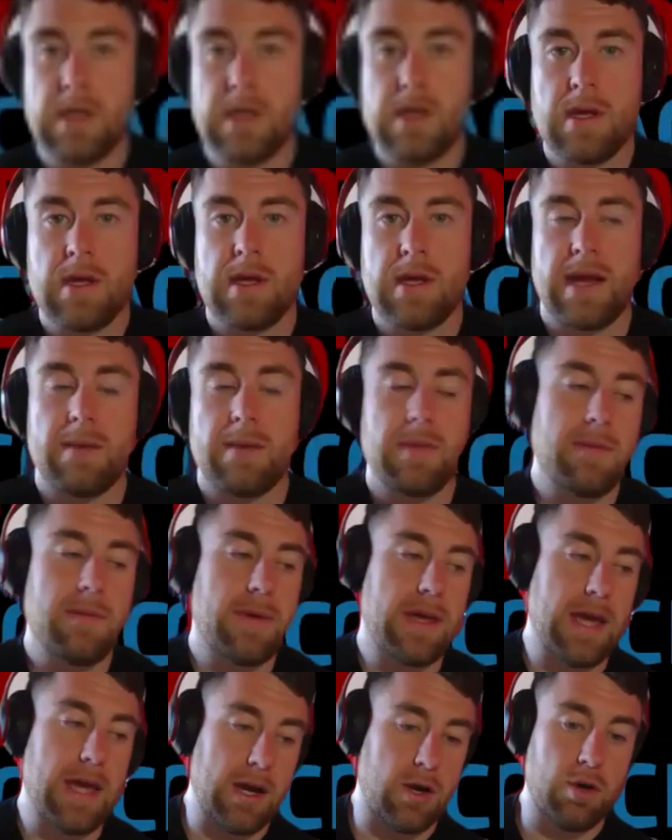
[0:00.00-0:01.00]
Maybe a good, maybe
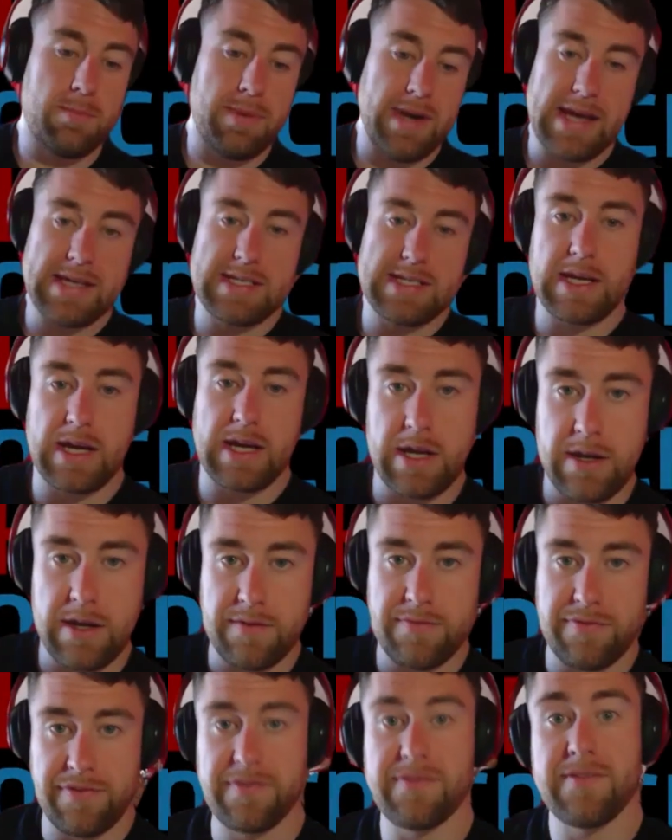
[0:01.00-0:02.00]
place. a good place to kind
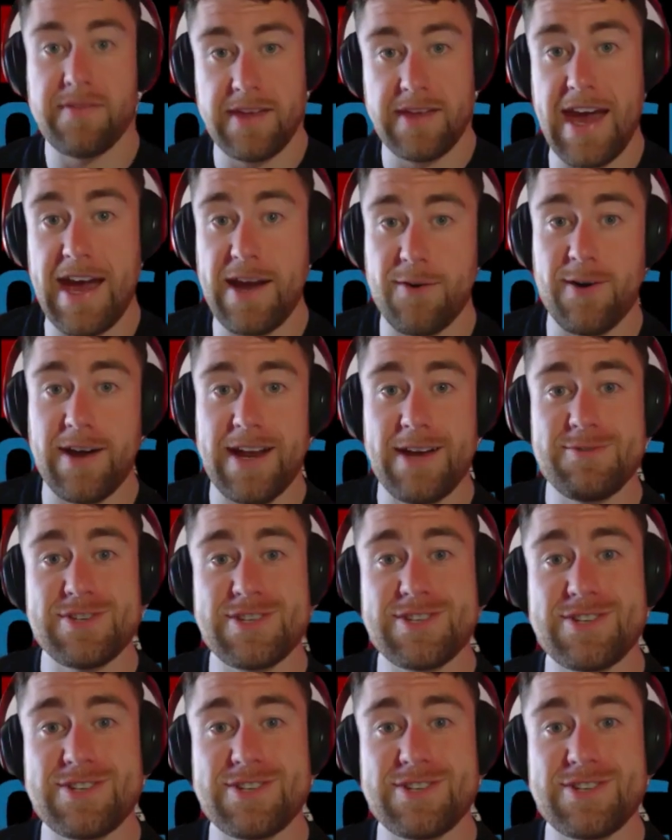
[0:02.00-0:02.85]
of, yeah, go on. I was just